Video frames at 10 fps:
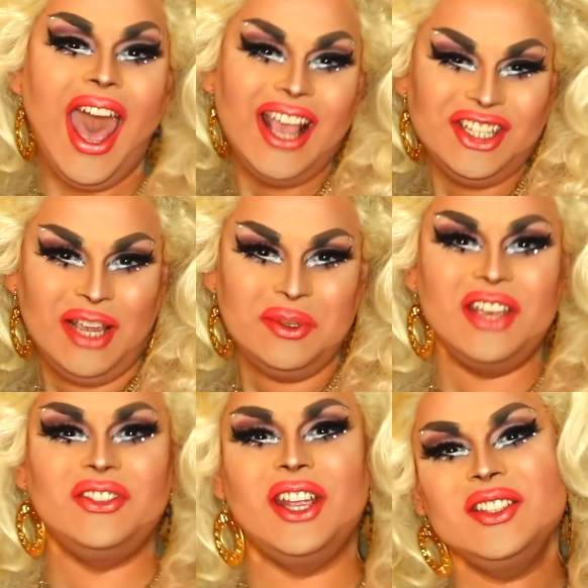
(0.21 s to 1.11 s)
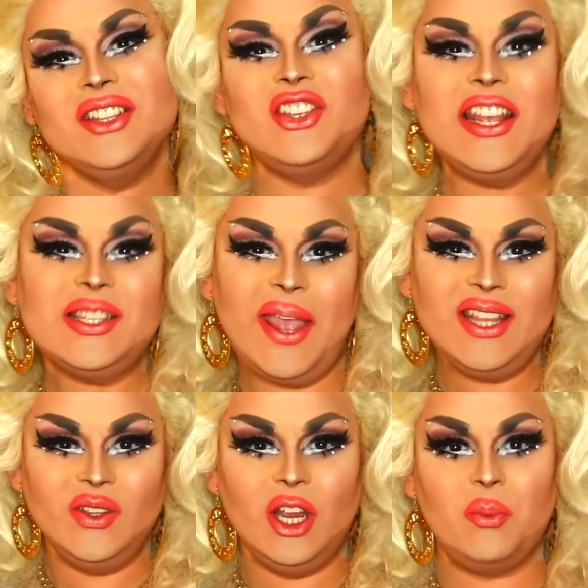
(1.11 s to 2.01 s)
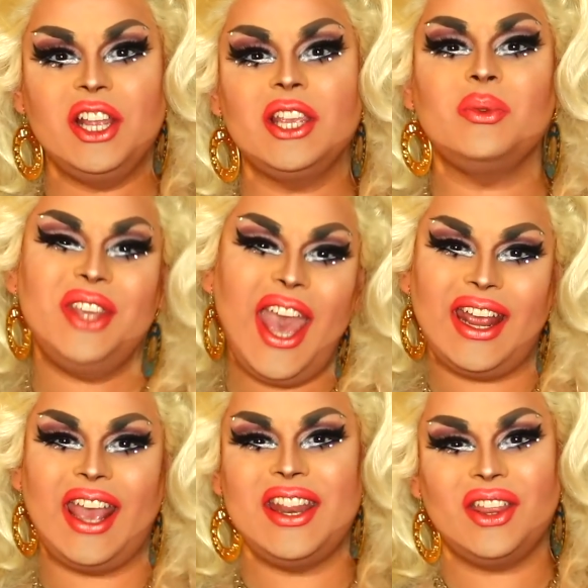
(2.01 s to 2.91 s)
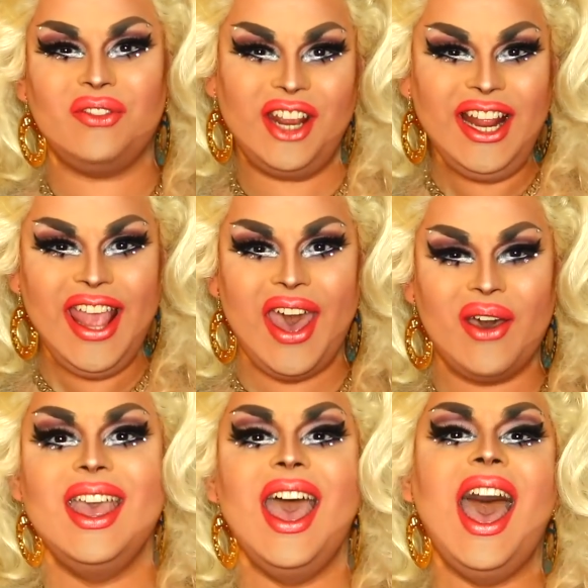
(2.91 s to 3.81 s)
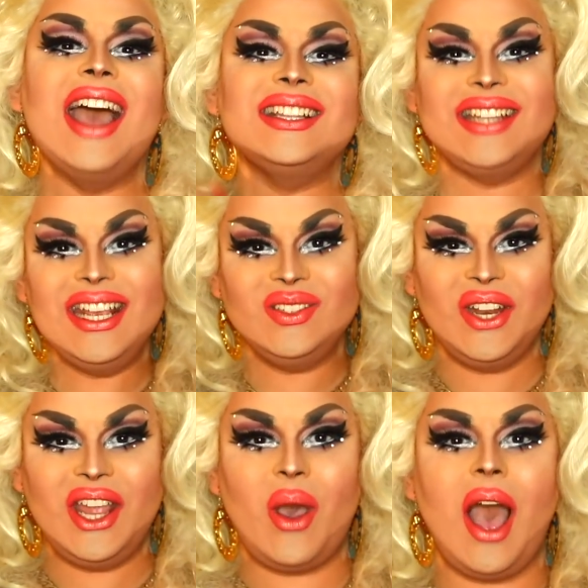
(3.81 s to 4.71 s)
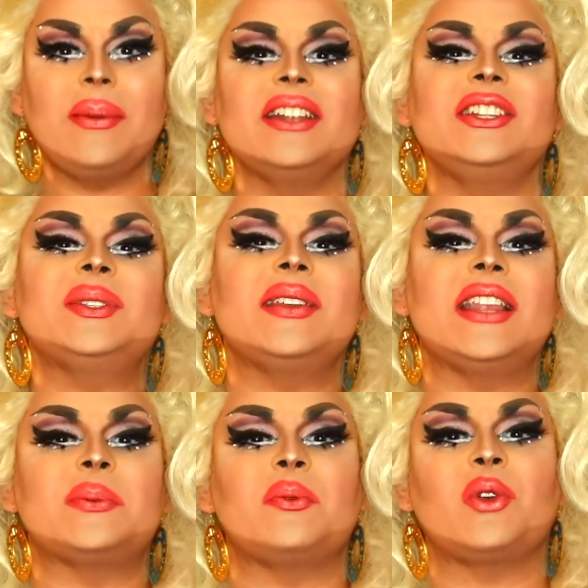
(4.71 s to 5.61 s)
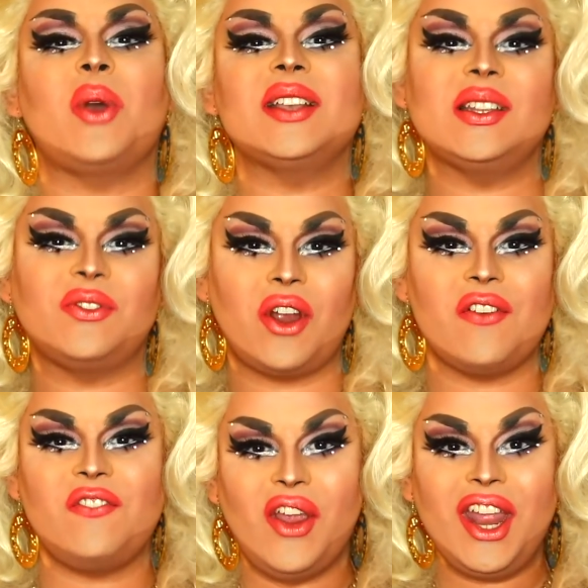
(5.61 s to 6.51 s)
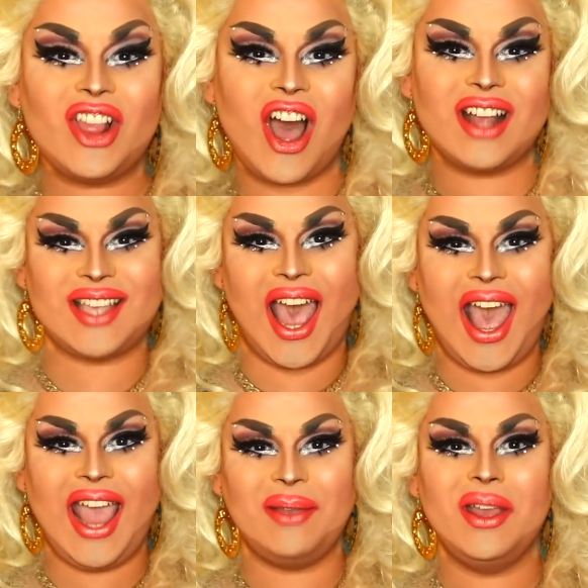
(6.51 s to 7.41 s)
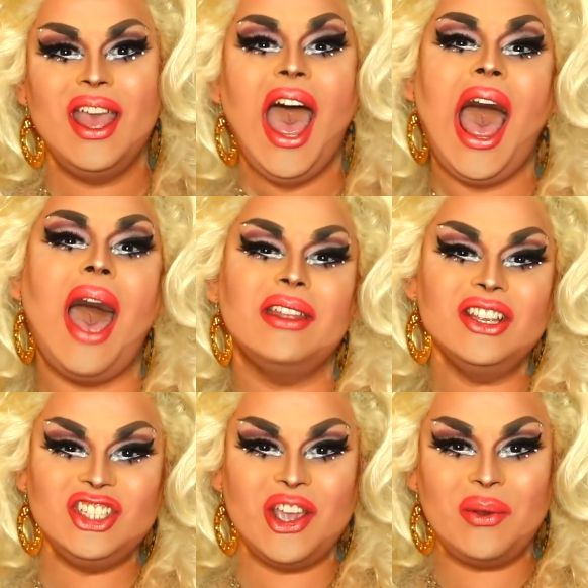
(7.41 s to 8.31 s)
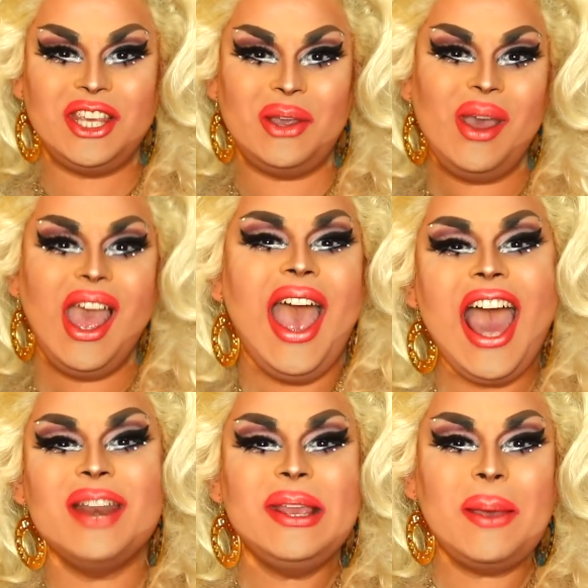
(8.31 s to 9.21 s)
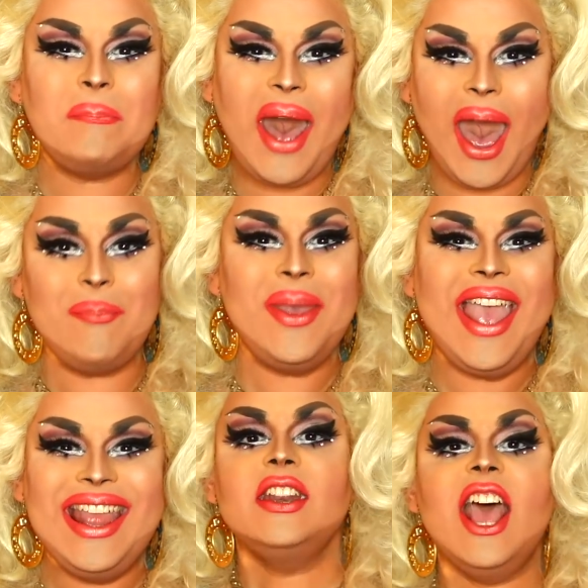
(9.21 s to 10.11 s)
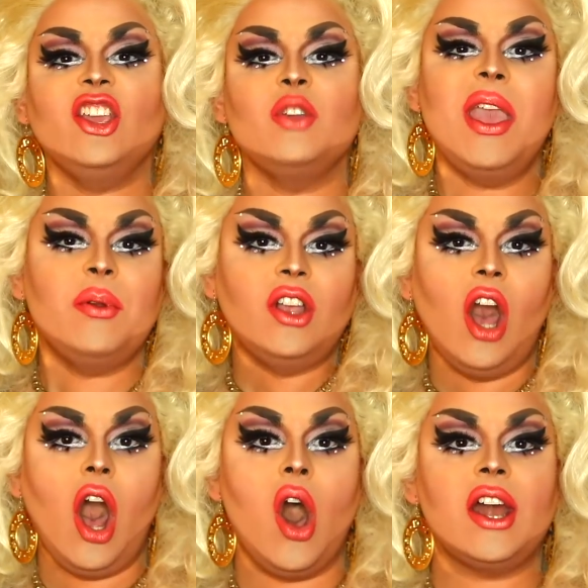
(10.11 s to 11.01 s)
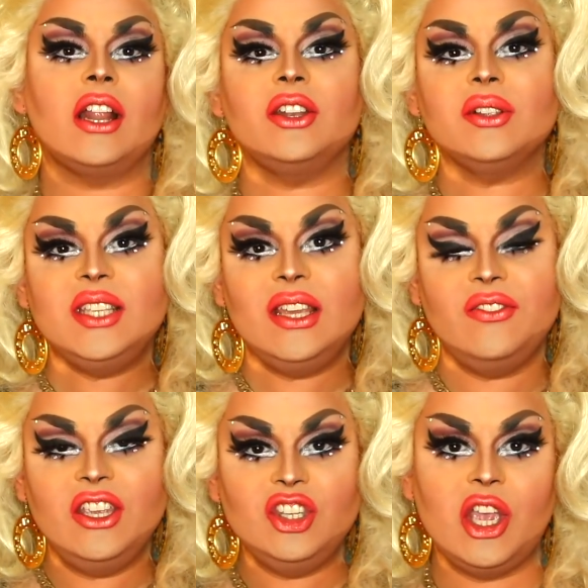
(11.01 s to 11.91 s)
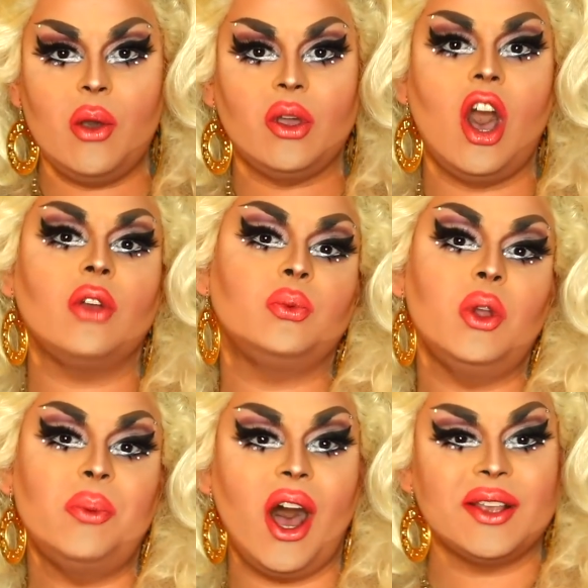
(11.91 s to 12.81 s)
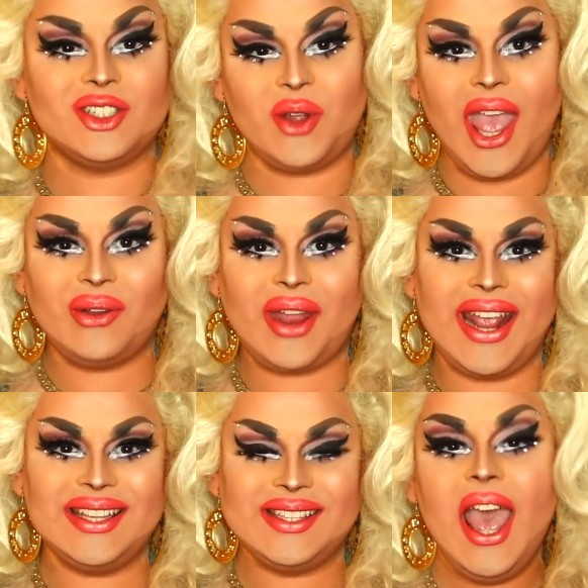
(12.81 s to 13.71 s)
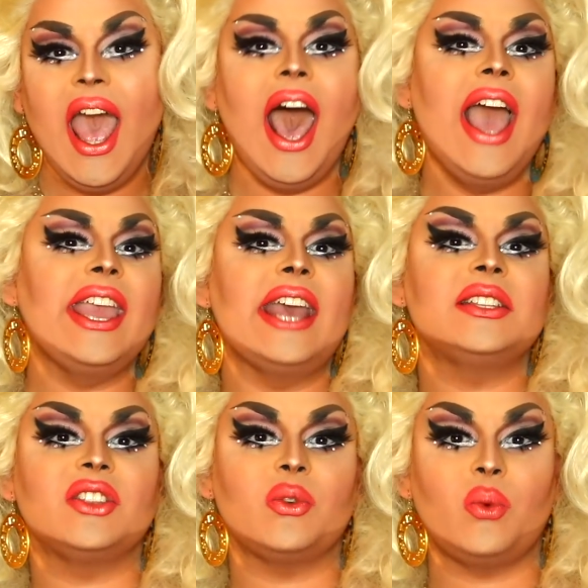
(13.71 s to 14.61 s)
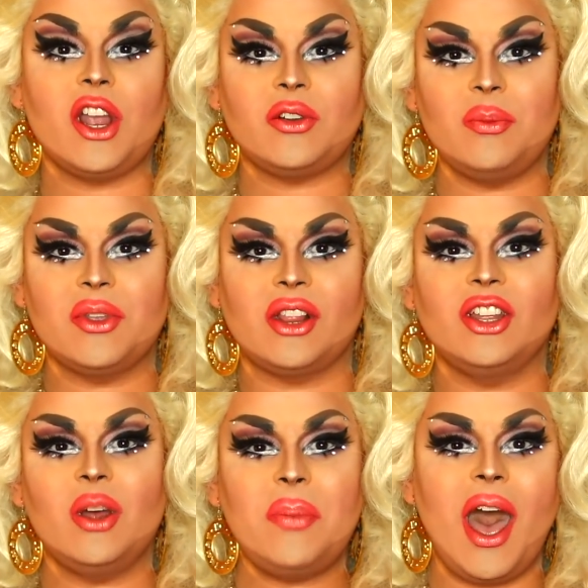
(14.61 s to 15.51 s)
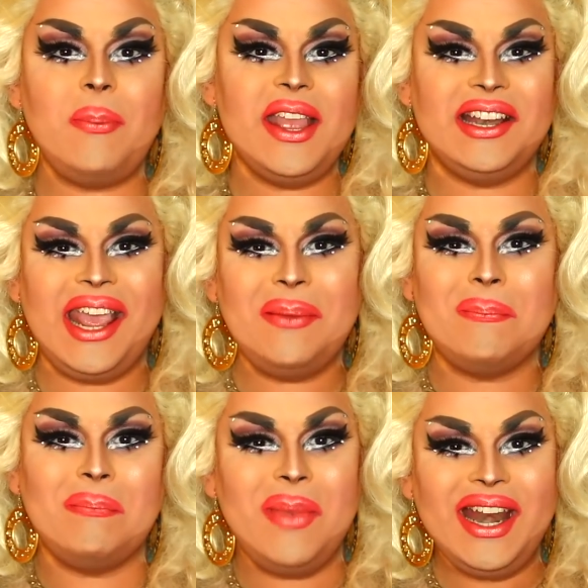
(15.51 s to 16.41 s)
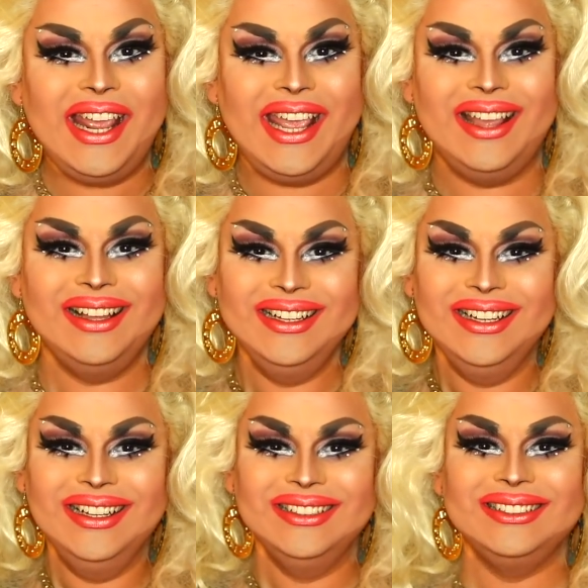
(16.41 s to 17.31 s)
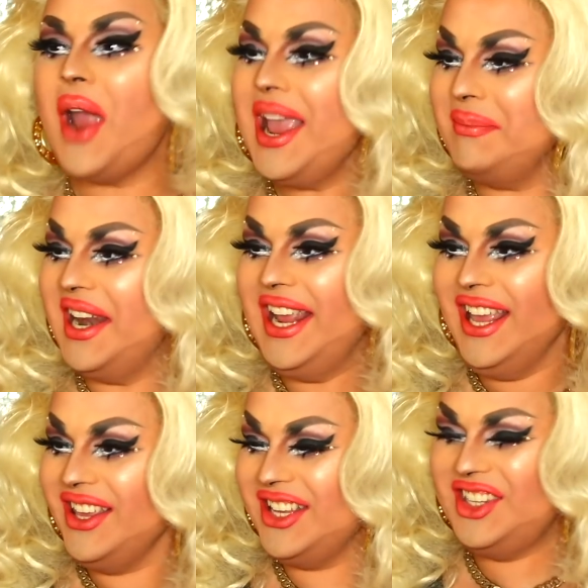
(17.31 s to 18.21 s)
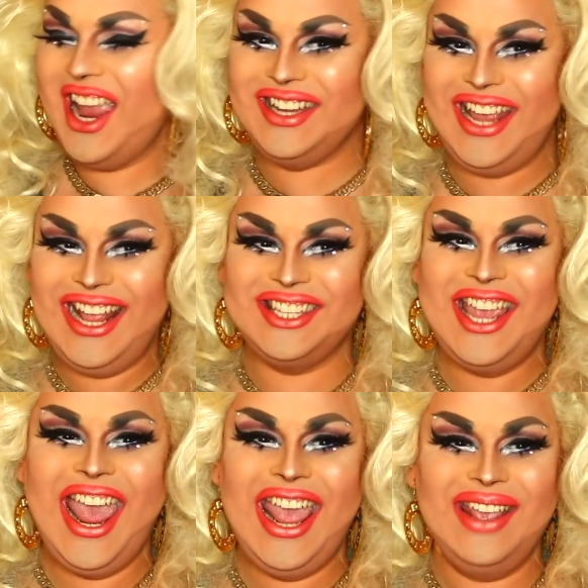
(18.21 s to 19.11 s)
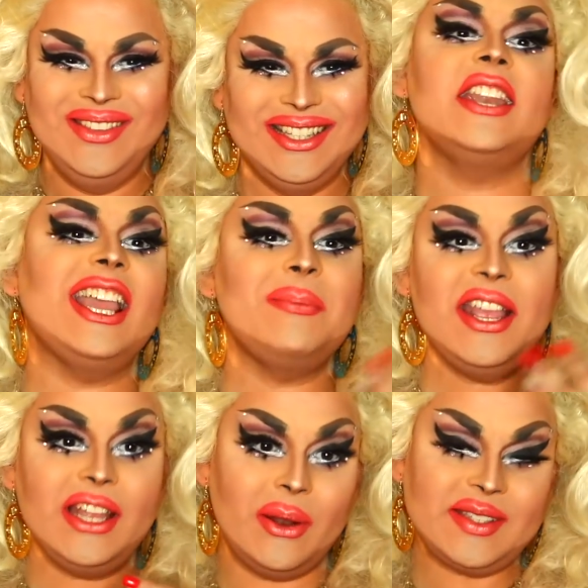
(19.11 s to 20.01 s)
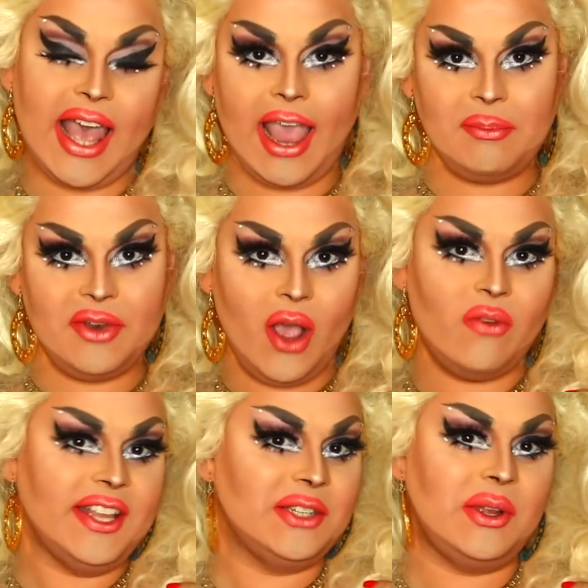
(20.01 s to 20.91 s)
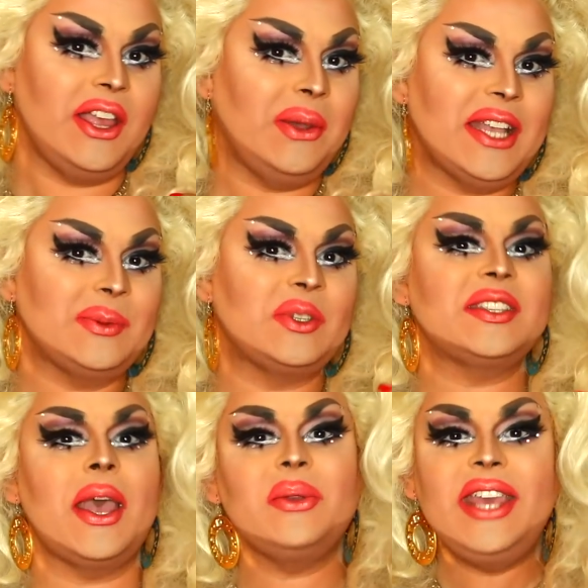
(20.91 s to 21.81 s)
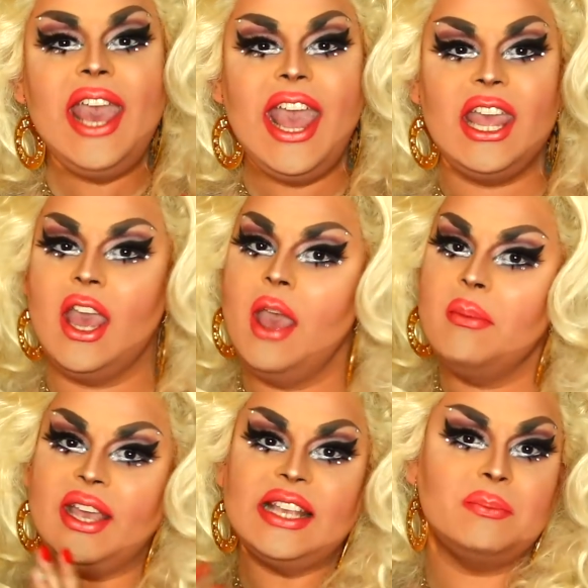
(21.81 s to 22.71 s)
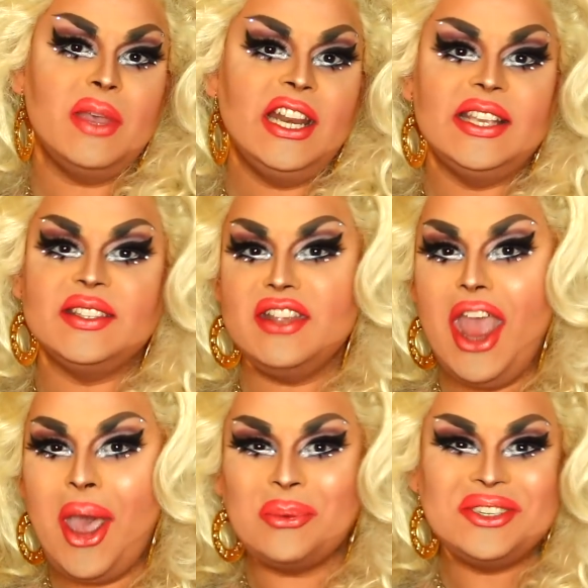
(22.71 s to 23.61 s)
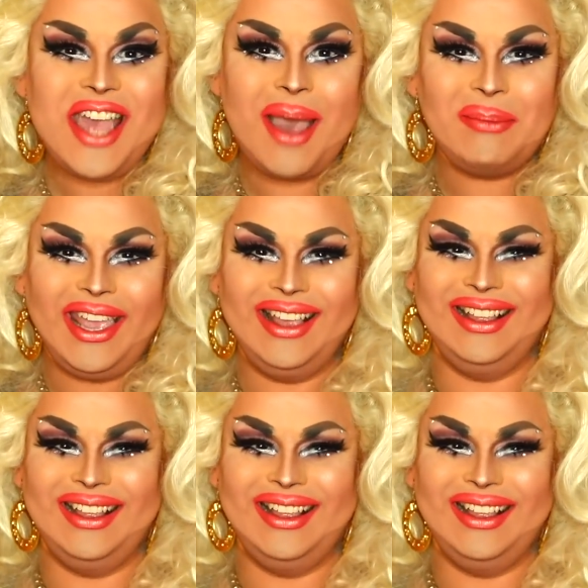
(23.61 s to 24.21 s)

Hi Shapeshifters, Jaymes Mansfield here bringing you yet another video. On today's video, I'm going to do something that's been requested for a very long time. I'm going to show you how to make a puppet. Now, you may recall on a little TV show called RuPaul's Drag Race, I entered the workroom with a little puppet named Minnie. Right, Minnie? You sure did, Jaymes! Now, you may notice I'm no ventriloquist, which is okay, because Minnie's now dummy.